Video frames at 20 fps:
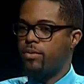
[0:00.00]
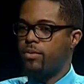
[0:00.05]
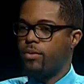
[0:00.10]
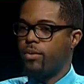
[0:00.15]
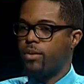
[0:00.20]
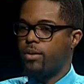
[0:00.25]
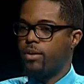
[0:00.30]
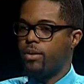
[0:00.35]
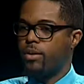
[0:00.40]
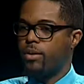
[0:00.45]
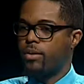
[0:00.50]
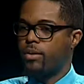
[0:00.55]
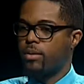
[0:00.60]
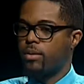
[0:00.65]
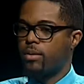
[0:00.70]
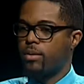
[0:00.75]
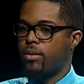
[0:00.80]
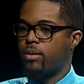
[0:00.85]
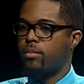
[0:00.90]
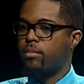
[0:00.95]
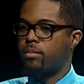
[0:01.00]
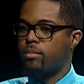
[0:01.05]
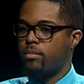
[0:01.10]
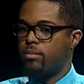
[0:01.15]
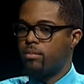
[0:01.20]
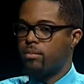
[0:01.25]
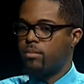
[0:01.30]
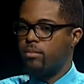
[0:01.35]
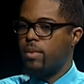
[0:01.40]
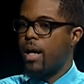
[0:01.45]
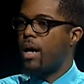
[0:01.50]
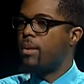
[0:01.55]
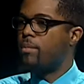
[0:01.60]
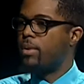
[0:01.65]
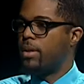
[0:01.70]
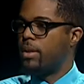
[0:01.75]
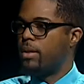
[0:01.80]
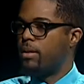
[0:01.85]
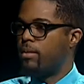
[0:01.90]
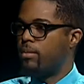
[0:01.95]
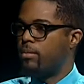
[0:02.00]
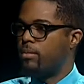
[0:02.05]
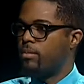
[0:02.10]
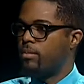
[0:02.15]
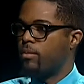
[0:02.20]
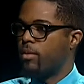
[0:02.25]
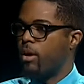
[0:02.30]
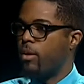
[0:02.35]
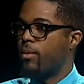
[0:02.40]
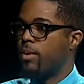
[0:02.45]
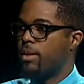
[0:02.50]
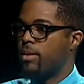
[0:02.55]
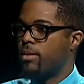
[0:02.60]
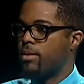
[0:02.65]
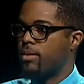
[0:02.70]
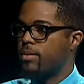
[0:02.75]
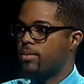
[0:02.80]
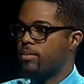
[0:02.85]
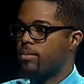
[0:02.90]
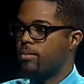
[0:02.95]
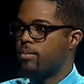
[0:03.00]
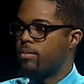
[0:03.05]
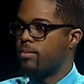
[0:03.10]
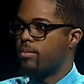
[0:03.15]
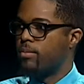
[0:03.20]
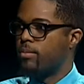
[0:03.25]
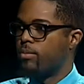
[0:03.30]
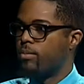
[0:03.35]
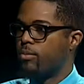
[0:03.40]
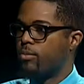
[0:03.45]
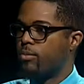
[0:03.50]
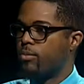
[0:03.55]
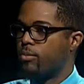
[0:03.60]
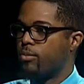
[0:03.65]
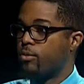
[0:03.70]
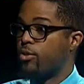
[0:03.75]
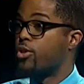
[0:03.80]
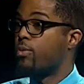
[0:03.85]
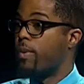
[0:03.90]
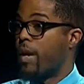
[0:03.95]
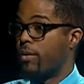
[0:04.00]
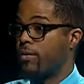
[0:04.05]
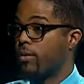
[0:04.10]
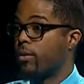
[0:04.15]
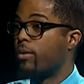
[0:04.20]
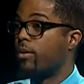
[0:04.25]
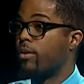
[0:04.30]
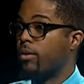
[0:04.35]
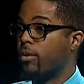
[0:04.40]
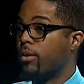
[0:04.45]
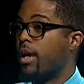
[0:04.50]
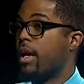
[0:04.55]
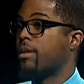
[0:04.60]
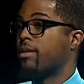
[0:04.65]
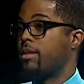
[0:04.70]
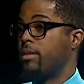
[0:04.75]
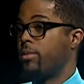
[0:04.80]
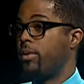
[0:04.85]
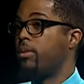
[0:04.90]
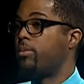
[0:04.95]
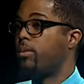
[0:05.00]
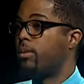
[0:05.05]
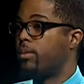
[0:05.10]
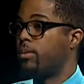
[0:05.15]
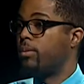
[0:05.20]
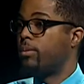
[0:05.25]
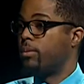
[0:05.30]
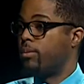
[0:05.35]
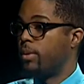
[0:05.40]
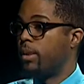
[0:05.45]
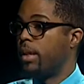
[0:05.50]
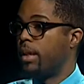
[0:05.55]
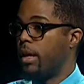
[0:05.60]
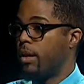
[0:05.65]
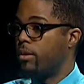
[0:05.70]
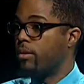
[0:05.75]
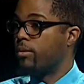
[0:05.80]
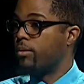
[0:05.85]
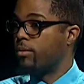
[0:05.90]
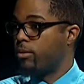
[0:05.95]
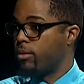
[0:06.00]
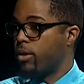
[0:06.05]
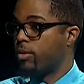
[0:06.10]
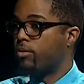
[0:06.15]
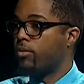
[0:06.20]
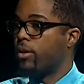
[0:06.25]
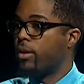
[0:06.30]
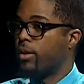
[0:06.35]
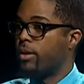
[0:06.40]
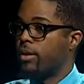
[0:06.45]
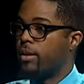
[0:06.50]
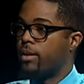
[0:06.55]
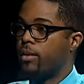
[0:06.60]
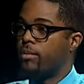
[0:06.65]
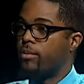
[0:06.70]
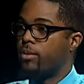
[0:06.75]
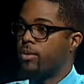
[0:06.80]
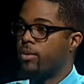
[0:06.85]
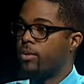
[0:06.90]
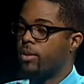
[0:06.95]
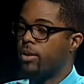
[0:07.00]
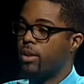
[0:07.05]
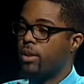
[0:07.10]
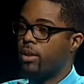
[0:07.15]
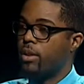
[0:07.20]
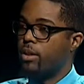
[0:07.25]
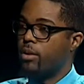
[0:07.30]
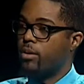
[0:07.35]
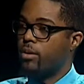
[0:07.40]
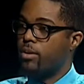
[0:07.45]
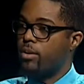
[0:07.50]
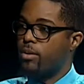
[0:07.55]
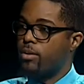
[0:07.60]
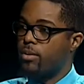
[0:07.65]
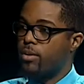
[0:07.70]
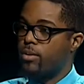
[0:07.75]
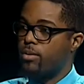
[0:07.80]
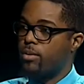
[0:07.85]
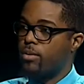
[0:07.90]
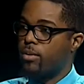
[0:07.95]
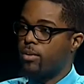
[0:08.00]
for not being always respectful or nice to people when they're confronting them or walking